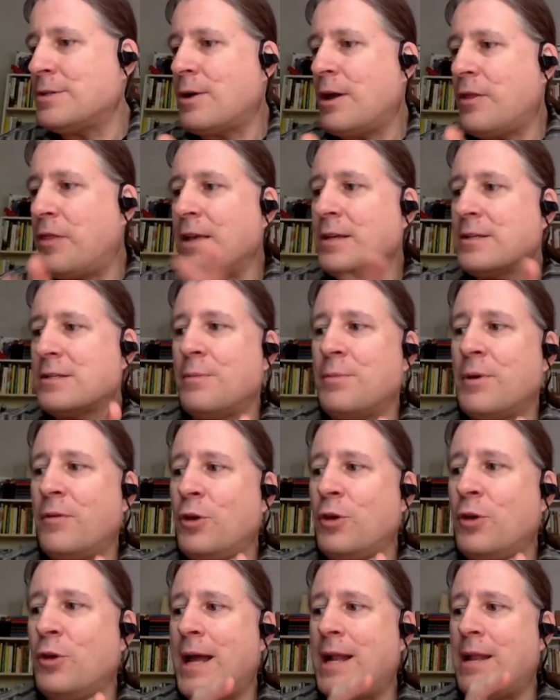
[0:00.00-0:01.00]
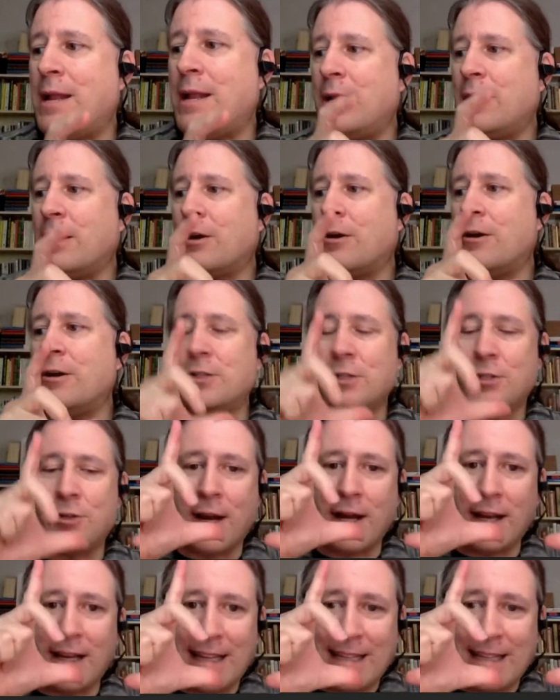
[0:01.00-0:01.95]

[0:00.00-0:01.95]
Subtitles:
so I think some of you might have been encouraged to try